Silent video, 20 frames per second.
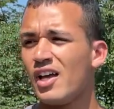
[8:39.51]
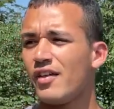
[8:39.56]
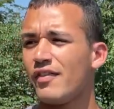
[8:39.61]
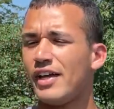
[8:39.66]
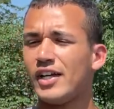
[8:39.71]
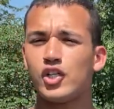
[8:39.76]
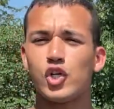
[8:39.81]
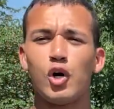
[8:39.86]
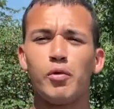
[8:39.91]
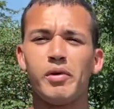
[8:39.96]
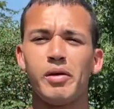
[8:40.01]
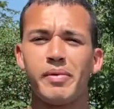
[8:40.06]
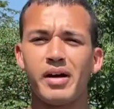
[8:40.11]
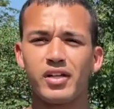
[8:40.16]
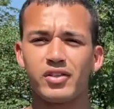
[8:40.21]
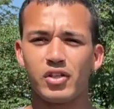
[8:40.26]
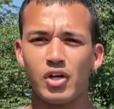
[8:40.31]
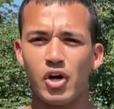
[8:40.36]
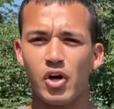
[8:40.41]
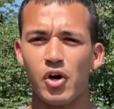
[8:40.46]
They told me
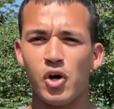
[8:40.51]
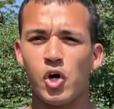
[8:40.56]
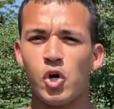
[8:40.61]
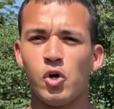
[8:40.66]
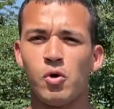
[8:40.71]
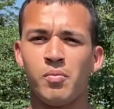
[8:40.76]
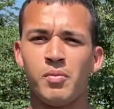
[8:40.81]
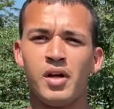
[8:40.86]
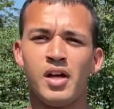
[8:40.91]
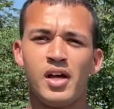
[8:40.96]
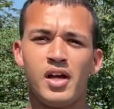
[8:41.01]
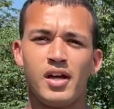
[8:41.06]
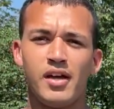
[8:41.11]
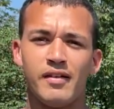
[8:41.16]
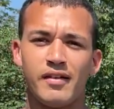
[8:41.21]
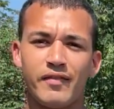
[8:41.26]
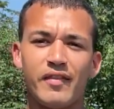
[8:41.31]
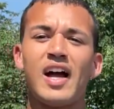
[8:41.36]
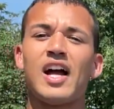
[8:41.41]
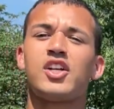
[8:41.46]
about the home. And
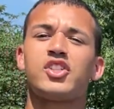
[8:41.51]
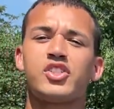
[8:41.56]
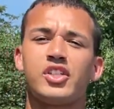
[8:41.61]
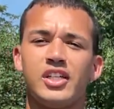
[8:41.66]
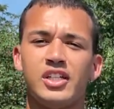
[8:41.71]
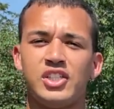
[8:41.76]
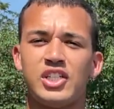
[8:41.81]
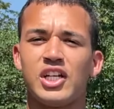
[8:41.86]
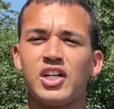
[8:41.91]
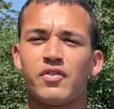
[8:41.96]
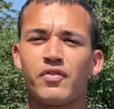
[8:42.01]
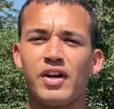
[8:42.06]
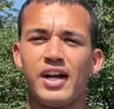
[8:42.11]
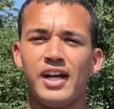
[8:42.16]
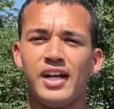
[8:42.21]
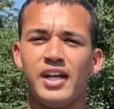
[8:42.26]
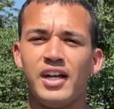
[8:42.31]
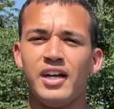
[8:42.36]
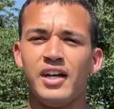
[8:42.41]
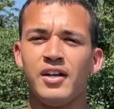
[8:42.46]
I've actually
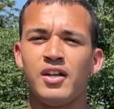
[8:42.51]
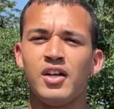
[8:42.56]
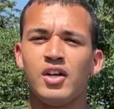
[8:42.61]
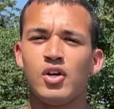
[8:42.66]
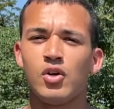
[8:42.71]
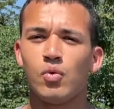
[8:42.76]
generated